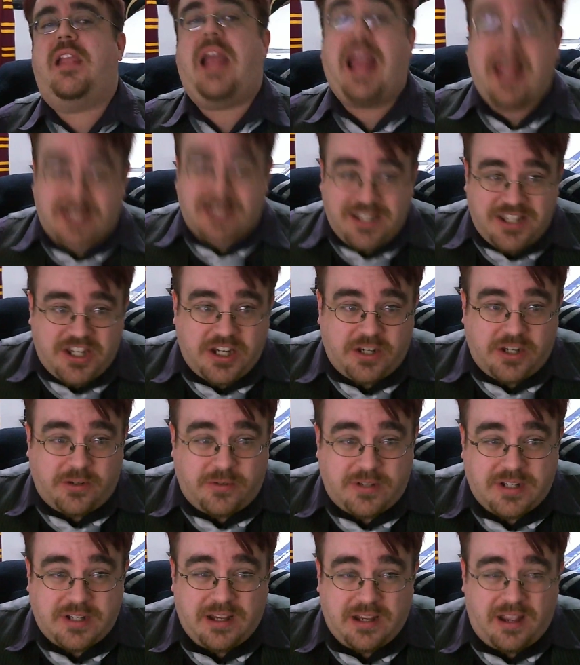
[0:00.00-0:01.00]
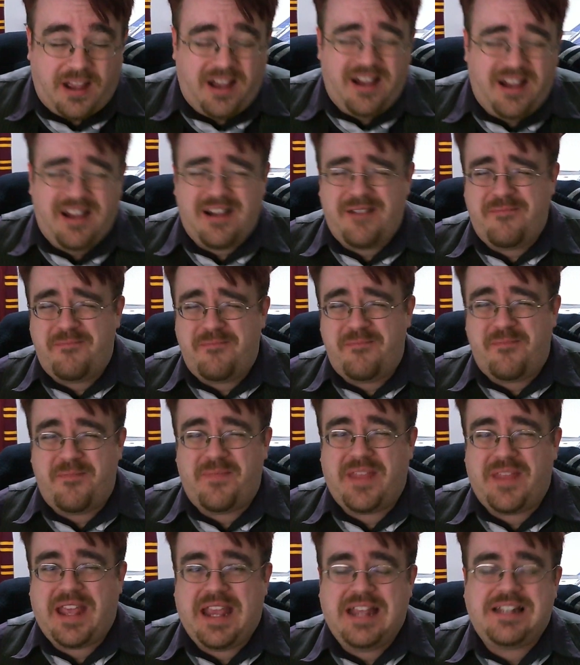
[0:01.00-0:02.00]
Attitude
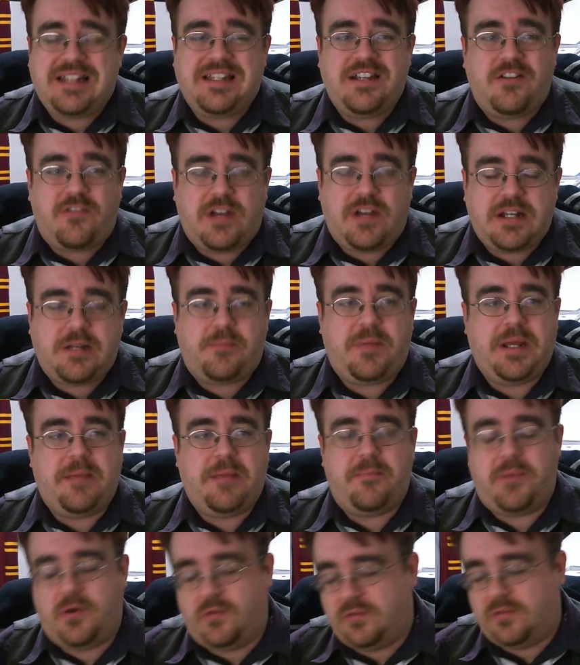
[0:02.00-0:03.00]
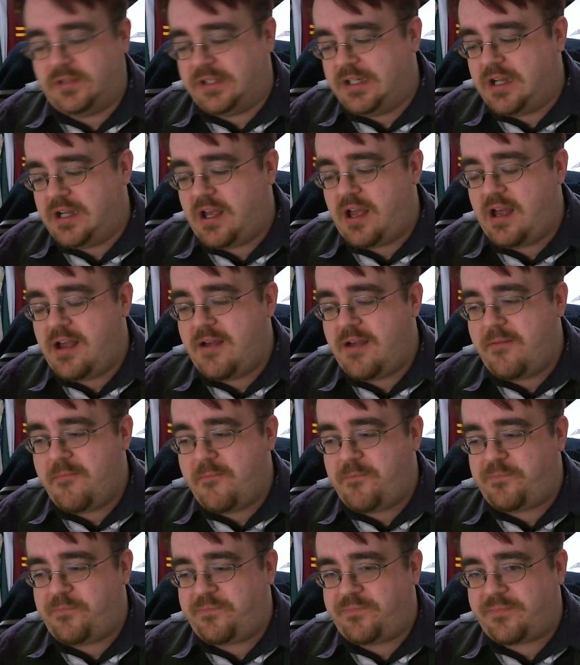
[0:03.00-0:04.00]
is incredibly important.
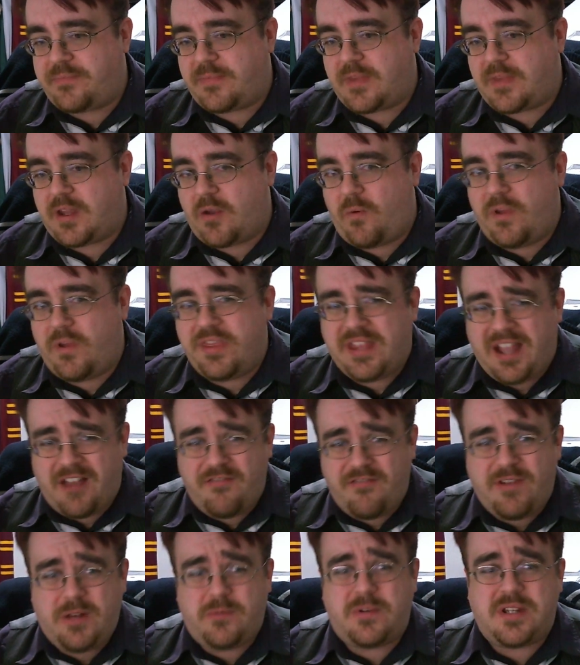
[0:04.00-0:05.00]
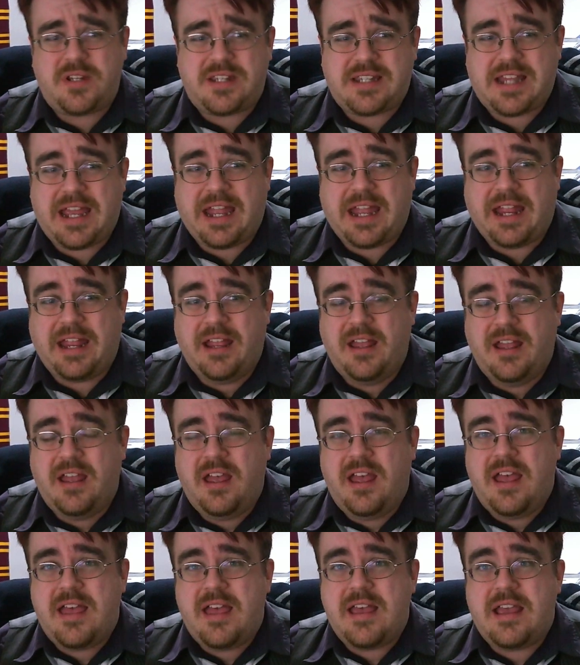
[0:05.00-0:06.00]
One thing I really want to say
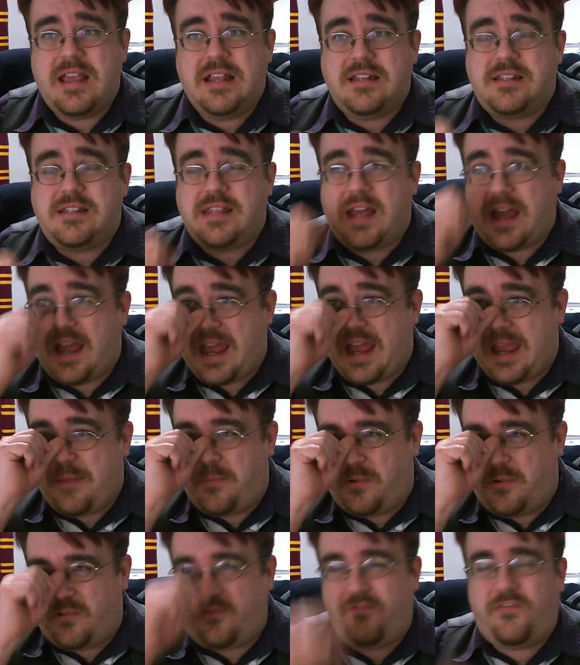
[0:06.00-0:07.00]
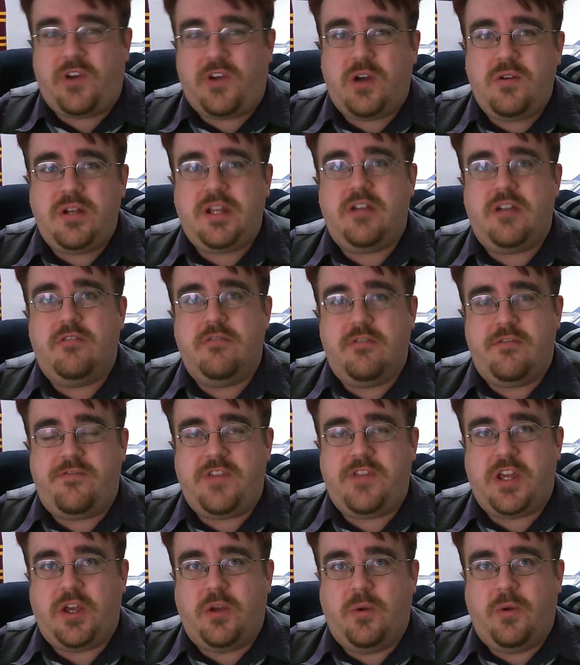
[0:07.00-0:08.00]
is that a portfolio
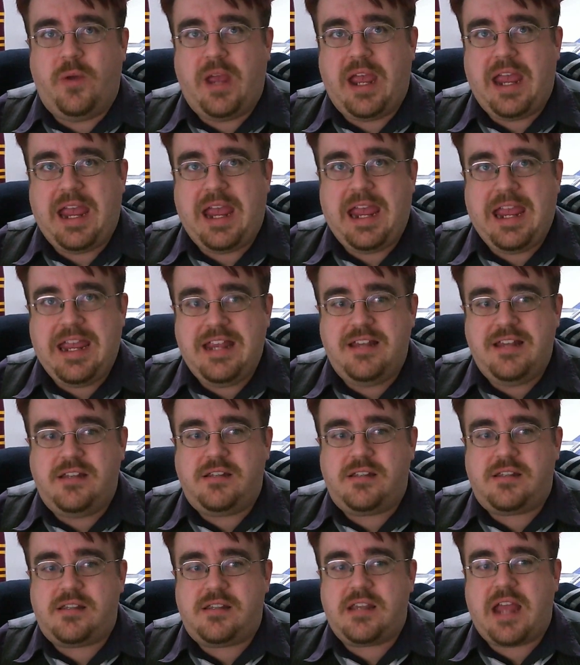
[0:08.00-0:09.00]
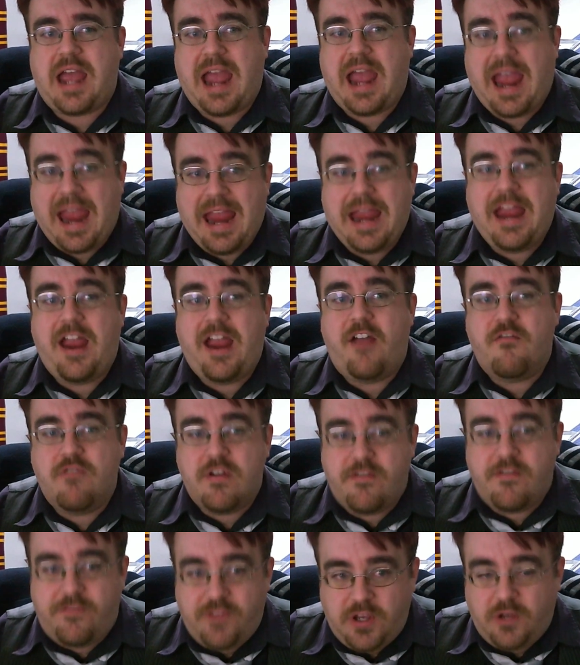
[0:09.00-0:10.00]
review is a
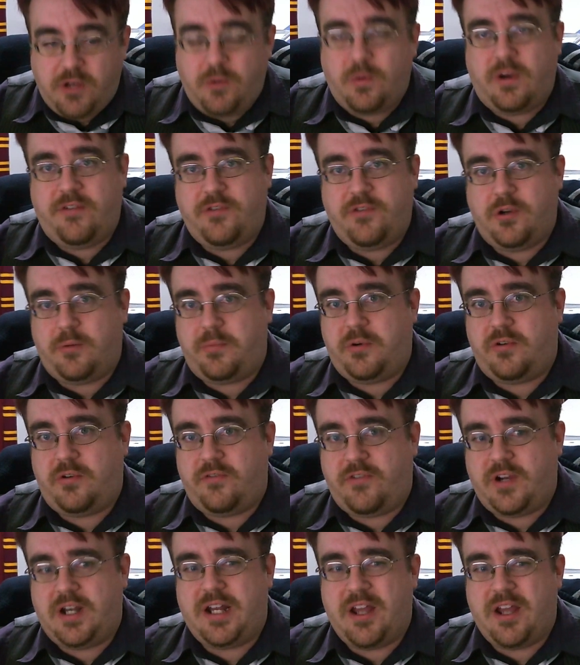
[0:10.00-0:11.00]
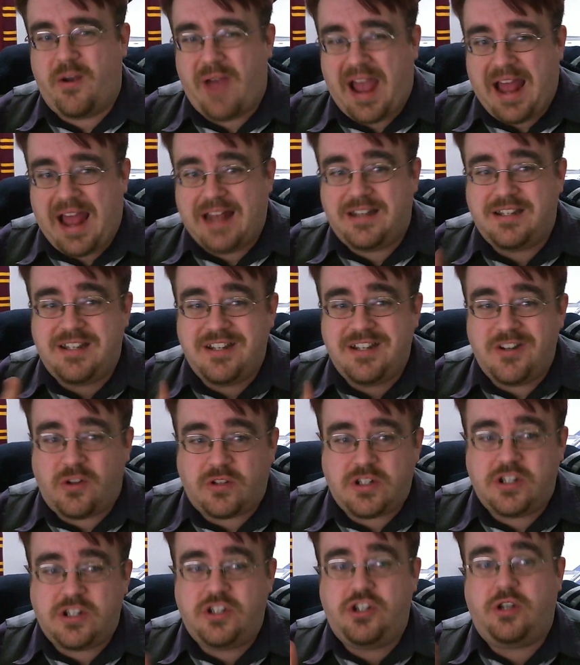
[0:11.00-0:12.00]
review of your portfolio and
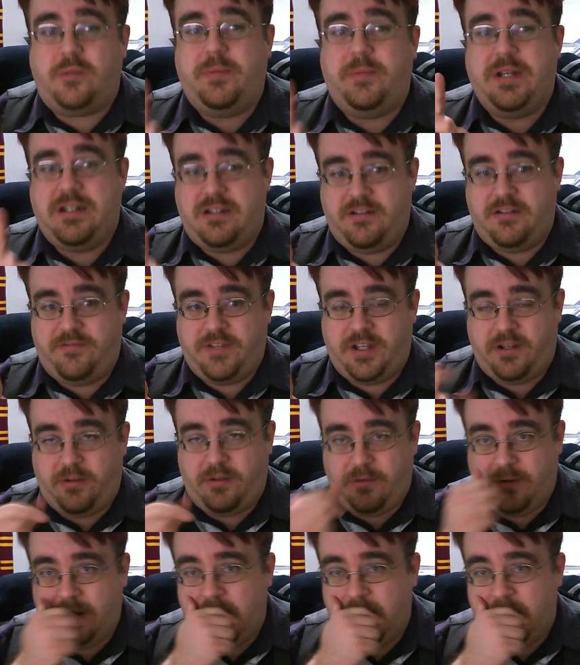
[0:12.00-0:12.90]
not a job interview.